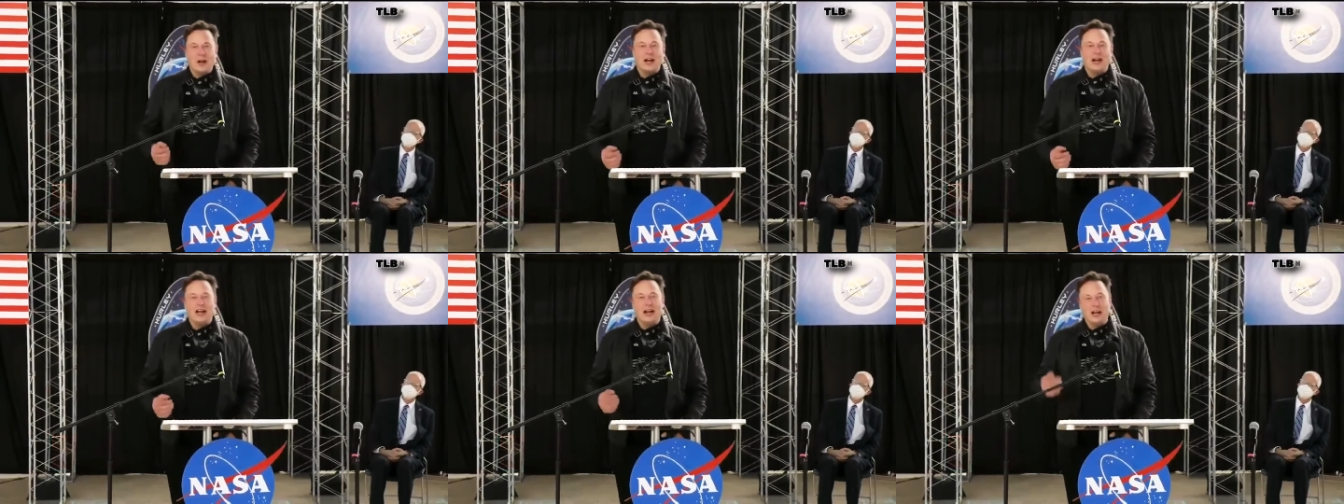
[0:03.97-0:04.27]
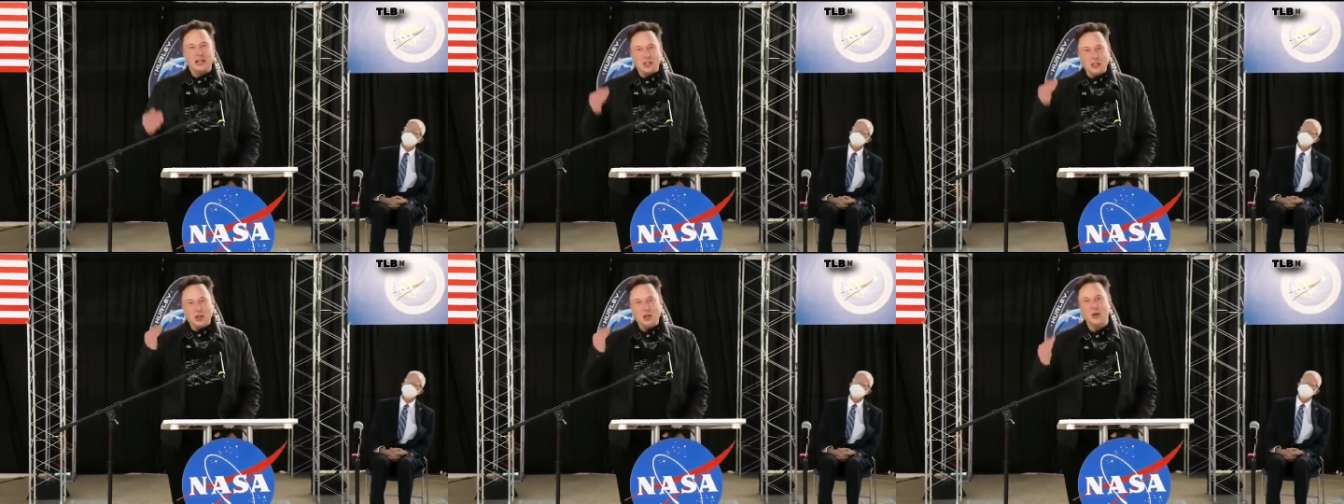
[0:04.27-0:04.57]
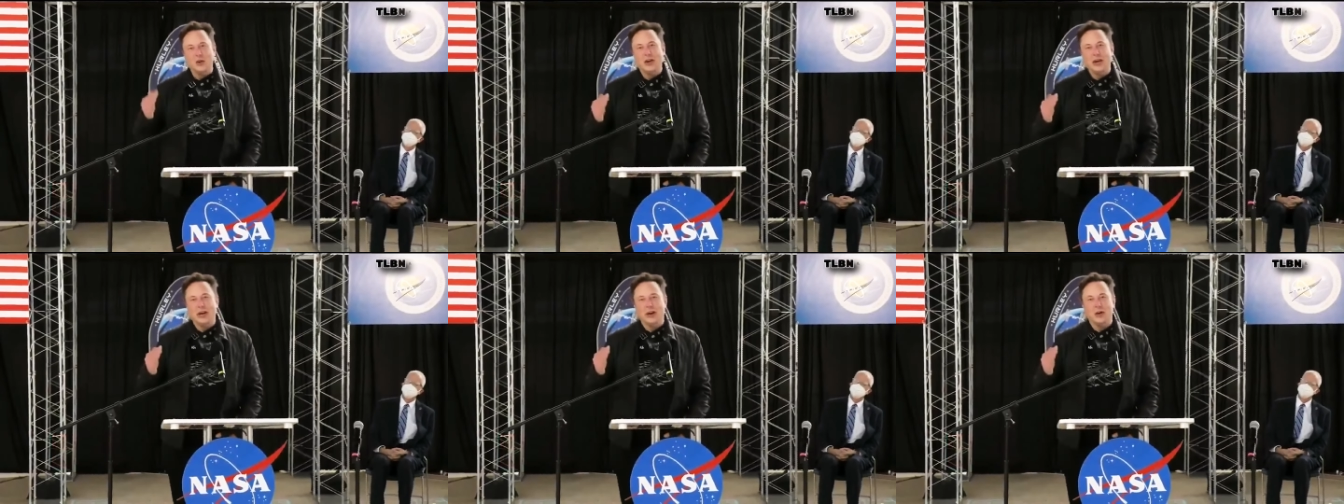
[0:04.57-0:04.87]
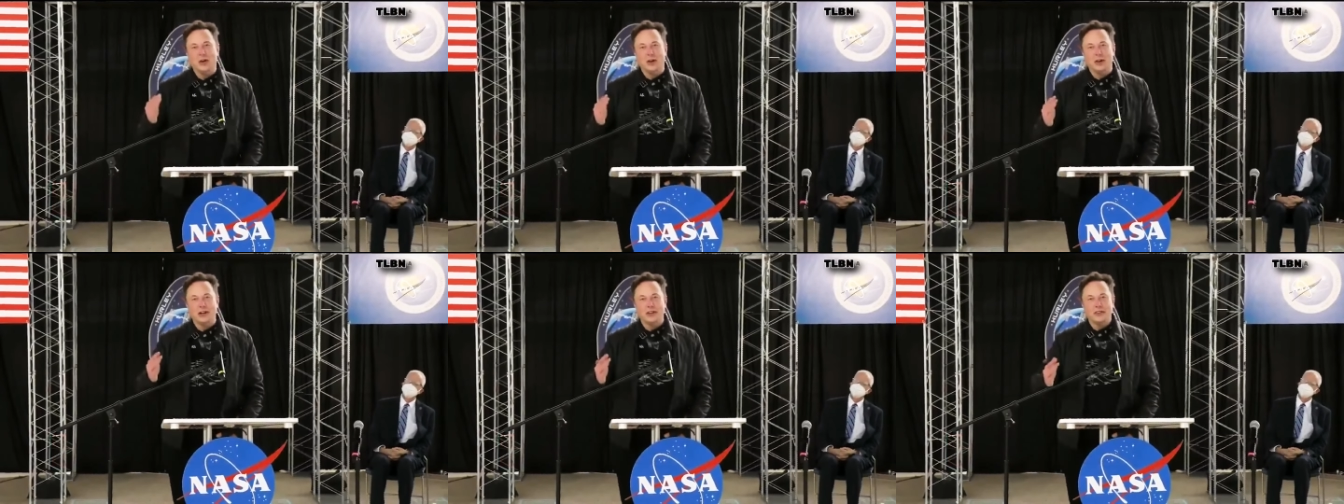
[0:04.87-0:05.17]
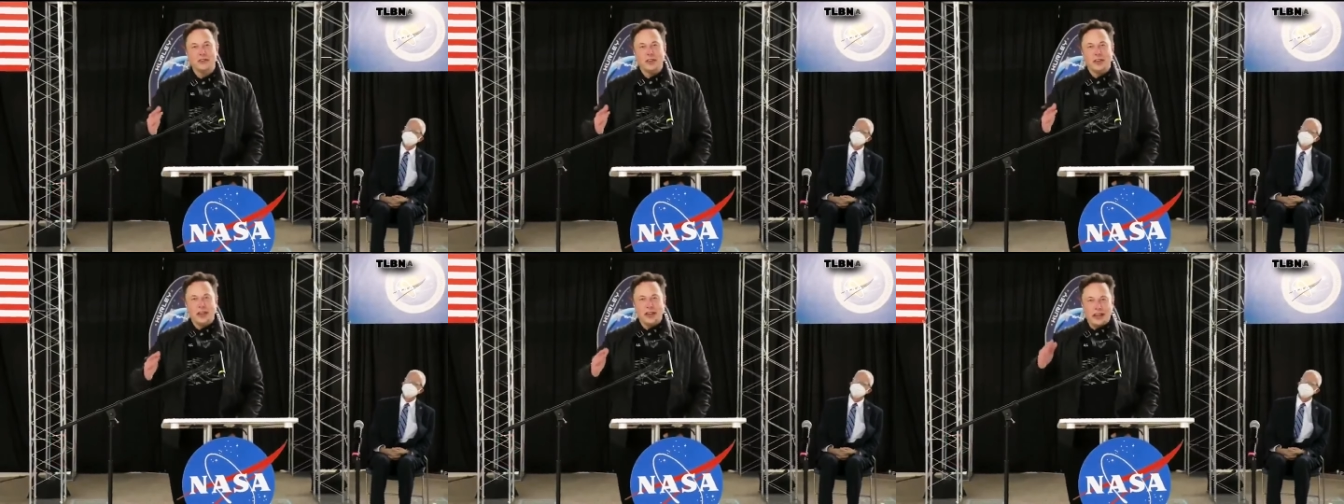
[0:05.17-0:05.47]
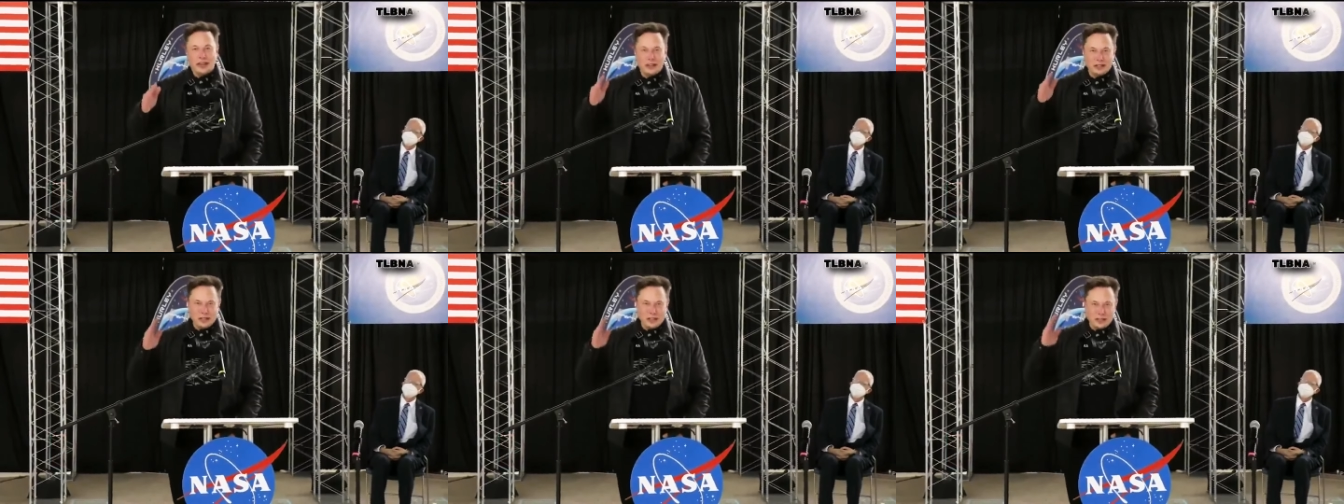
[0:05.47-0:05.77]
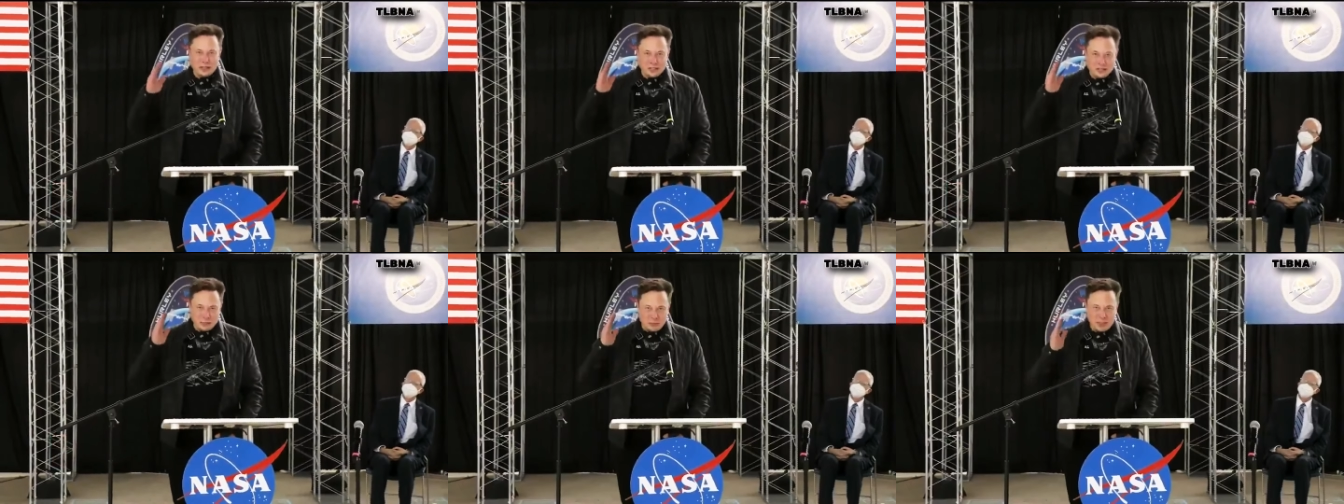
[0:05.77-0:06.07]
uh, a new era in
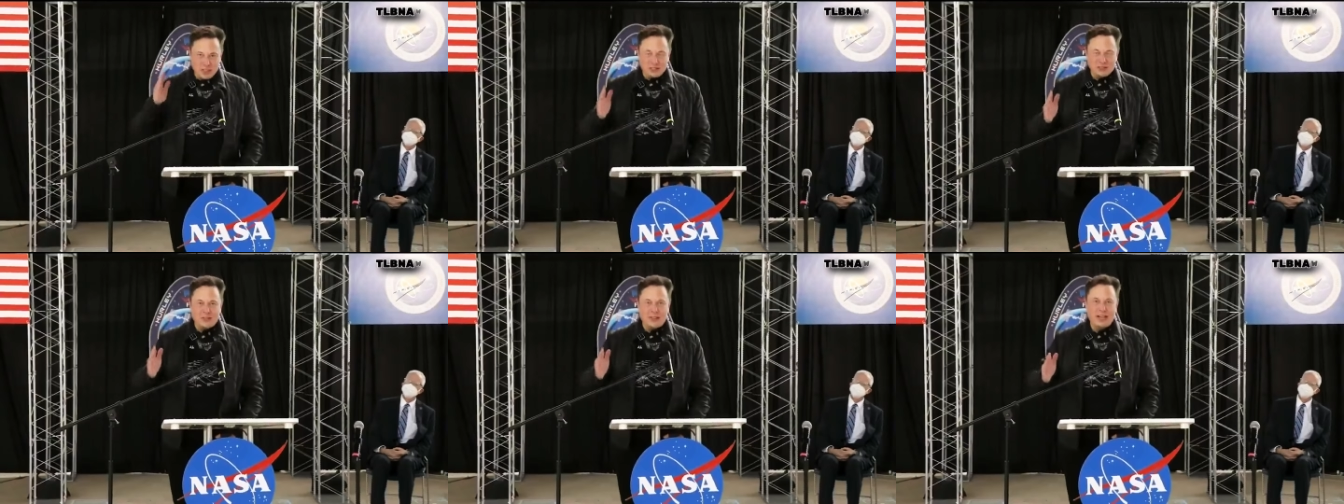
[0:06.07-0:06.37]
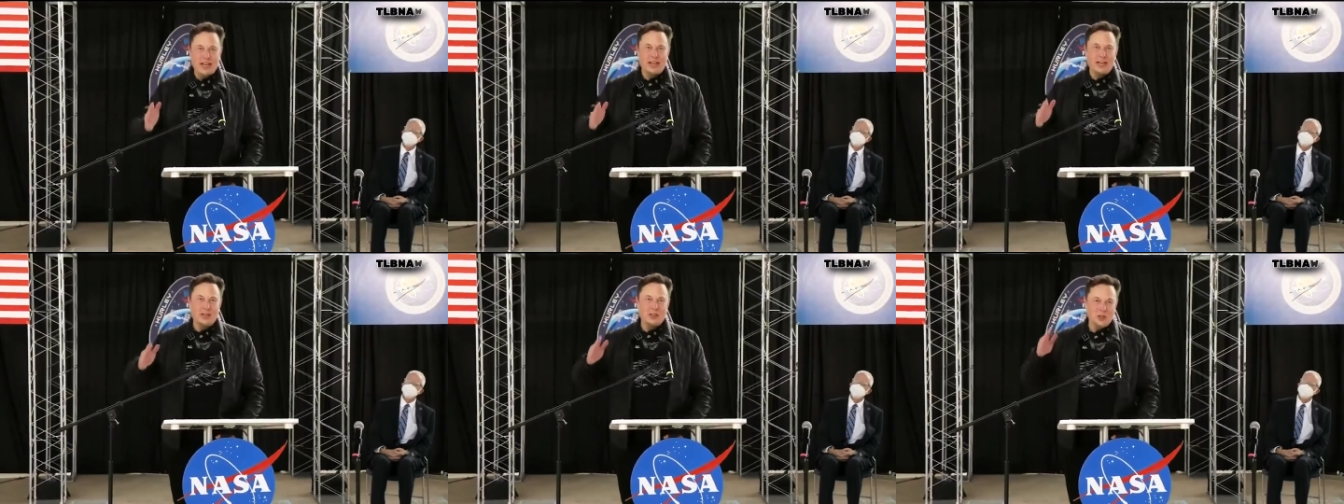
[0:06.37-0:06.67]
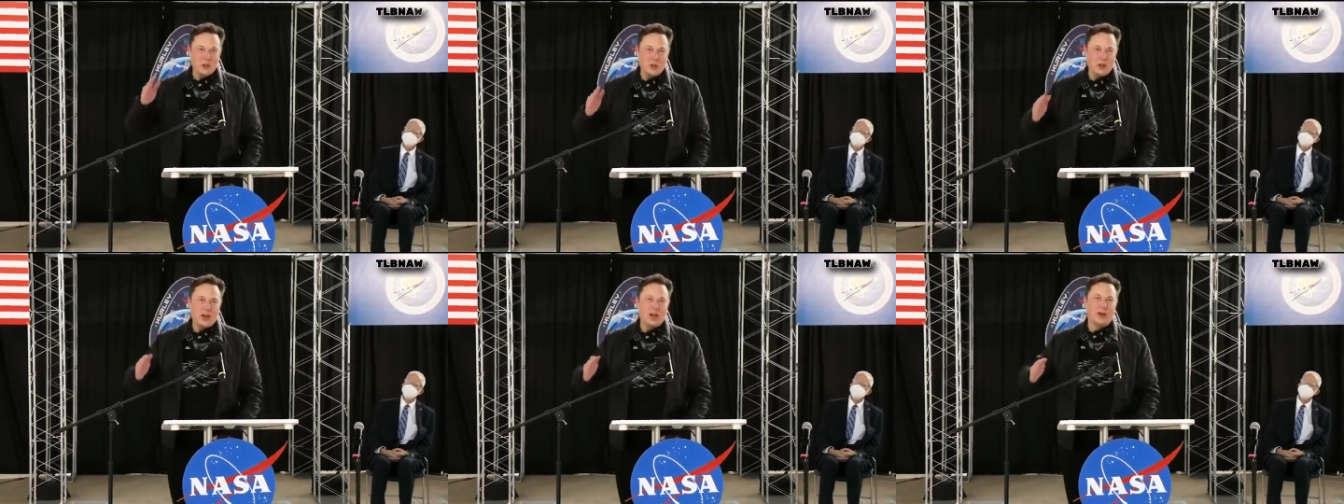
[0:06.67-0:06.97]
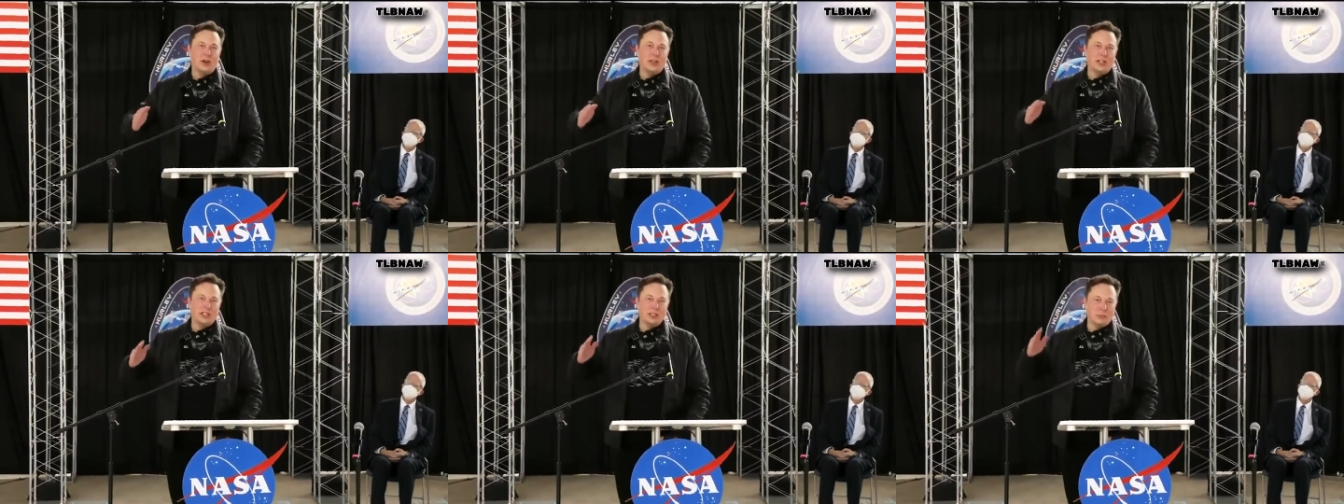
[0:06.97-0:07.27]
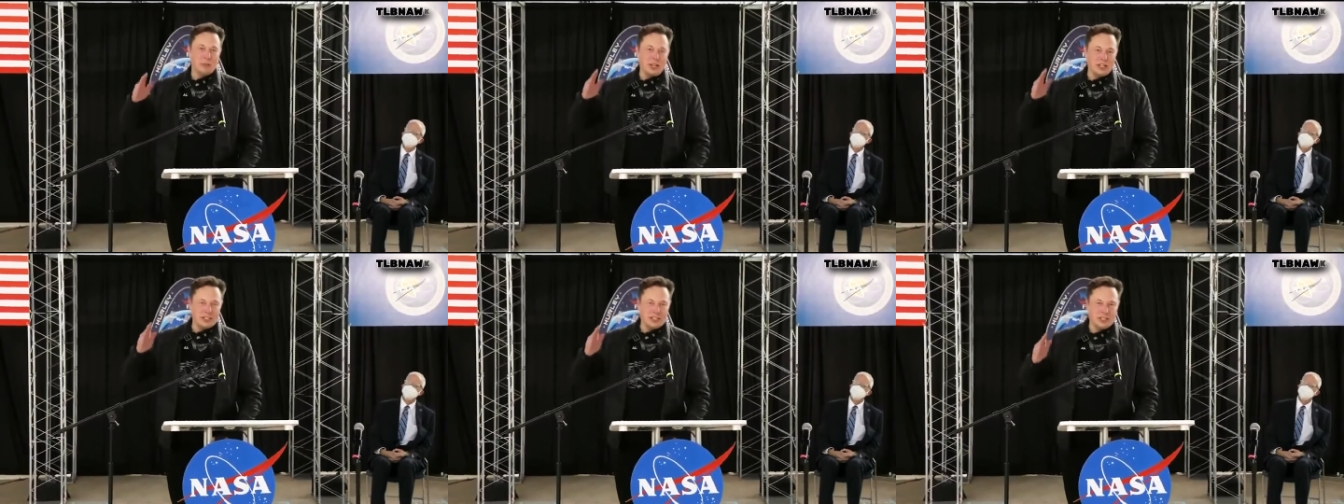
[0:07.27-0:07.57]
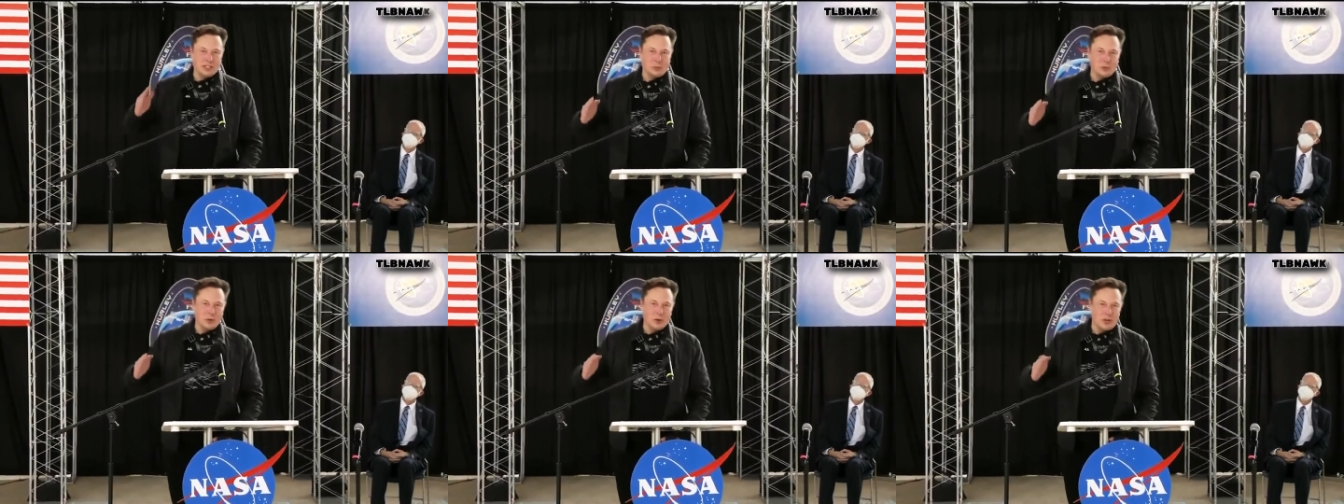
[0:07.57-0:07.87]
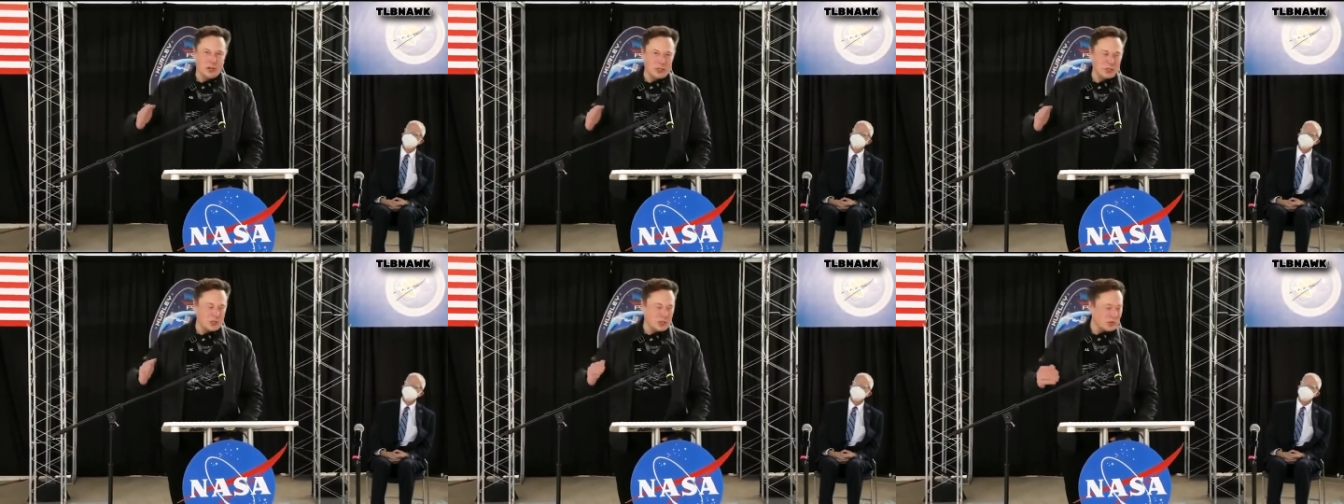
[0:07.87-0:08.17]
space flight, a new era in space
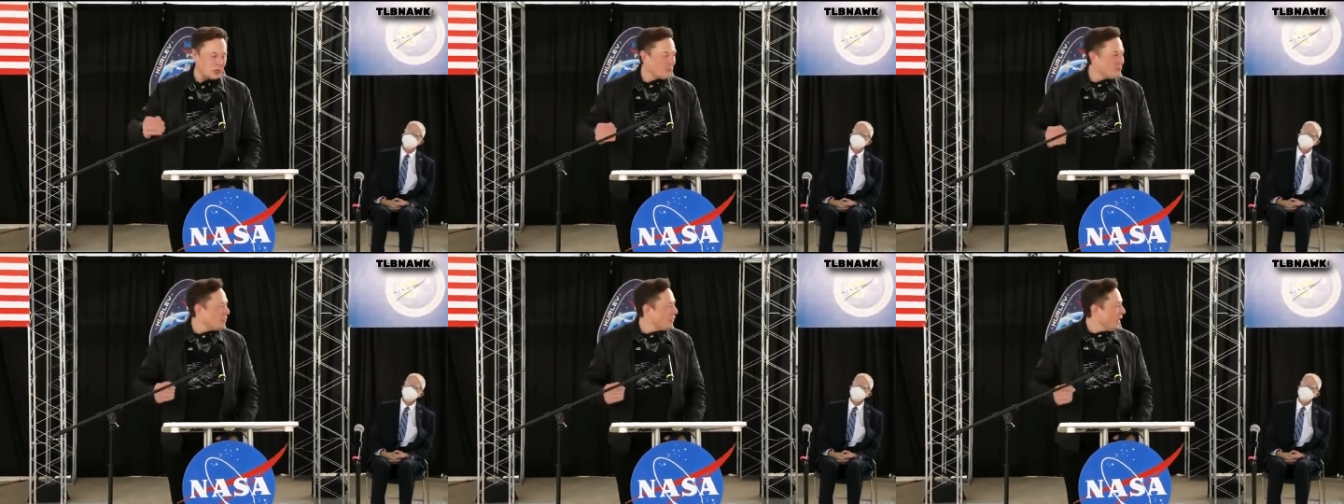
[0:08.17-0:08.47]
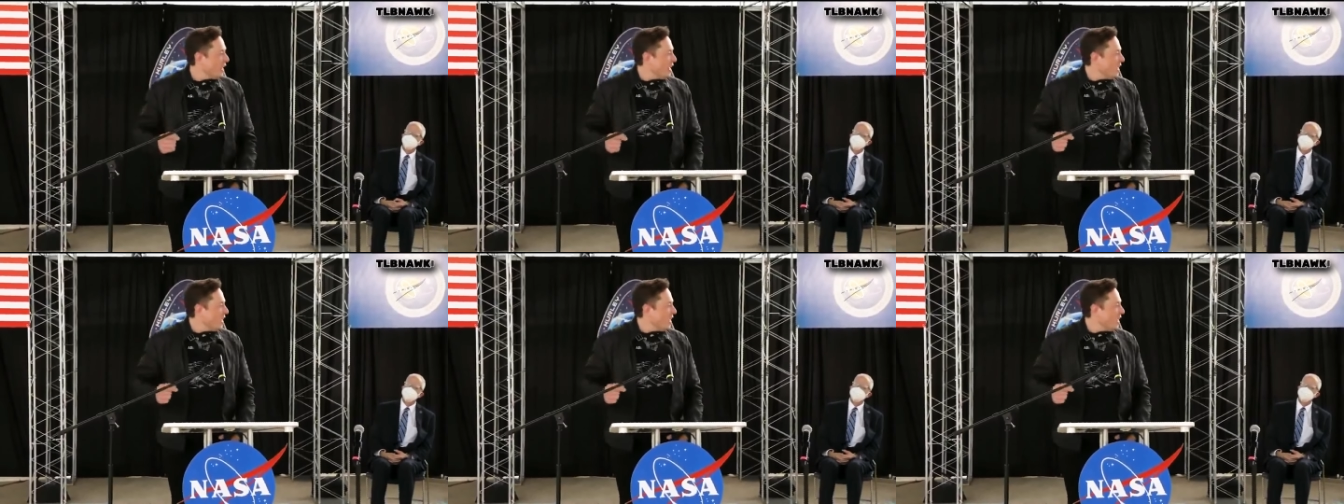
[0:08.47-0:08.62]
exploration.